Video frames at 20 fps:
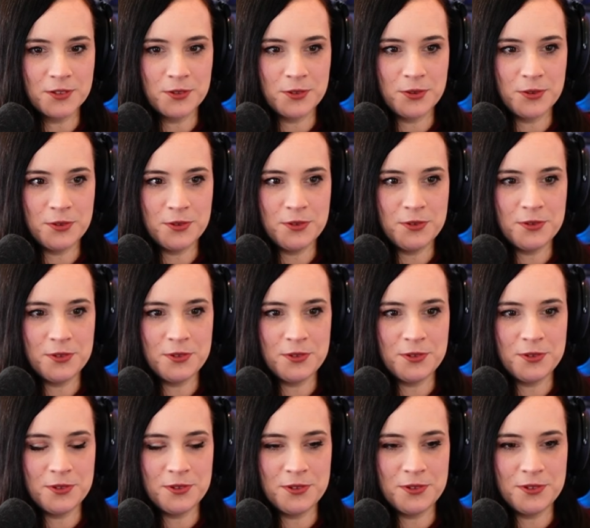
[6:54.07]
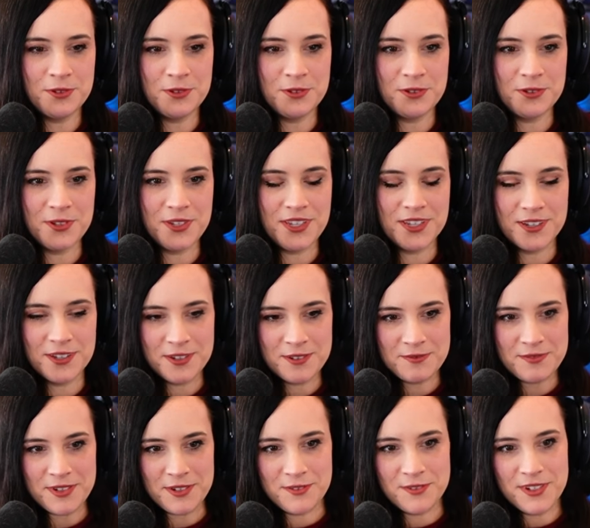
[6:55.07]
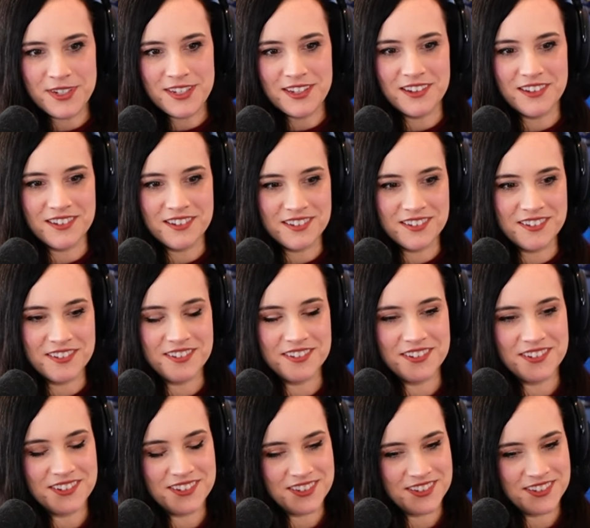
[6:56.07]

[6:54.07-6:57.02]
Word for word: Ooh, yep, here we go.